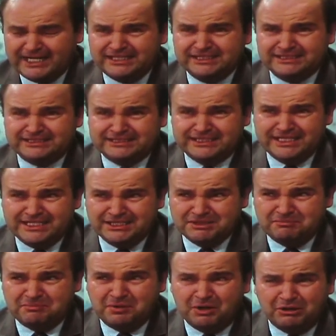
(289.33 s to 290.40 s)
and he'd sing
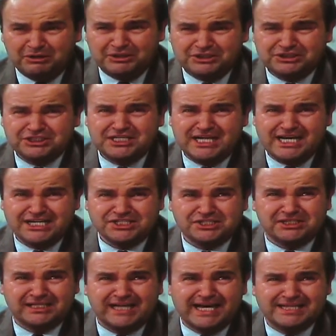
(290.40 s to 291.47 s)
the Polish
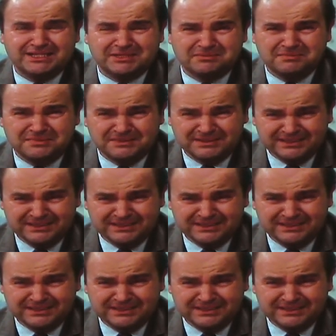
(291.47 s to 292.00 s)
national anthem.